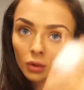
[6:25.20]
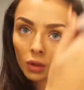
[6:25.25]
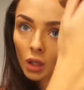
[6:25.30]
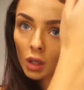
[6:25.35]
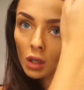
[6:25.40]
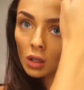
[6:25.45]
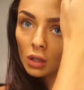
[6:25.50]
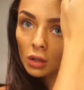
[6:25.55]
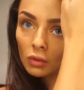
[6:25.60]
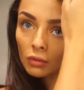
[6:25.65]

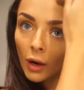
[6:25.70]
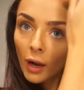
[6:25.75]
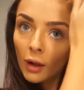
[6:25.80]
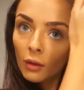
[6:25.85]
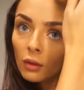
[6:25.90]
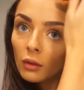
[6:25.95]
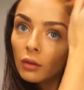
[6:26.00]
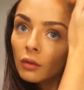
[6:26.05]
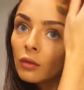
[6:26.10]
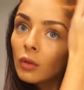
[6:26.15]
And just
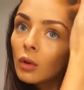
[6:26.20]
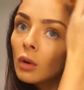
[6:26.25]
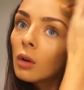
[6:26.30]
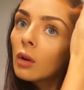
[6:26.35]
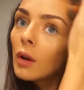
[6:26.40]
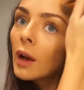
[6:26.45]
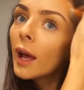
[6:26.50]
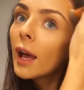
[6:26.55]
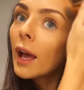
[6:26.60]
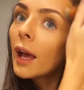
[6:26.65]
around the
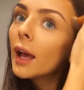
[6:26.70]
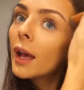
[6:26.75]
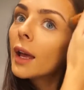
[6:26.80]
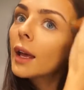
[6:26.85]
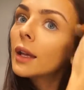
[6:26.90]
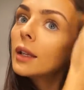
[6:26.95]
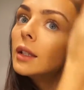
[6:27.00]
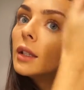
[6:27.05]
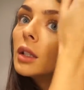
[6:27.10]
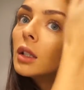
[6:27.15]

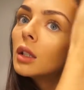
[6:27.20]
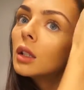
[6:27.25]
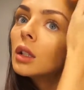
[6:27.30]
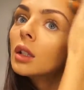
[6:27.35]
forehead.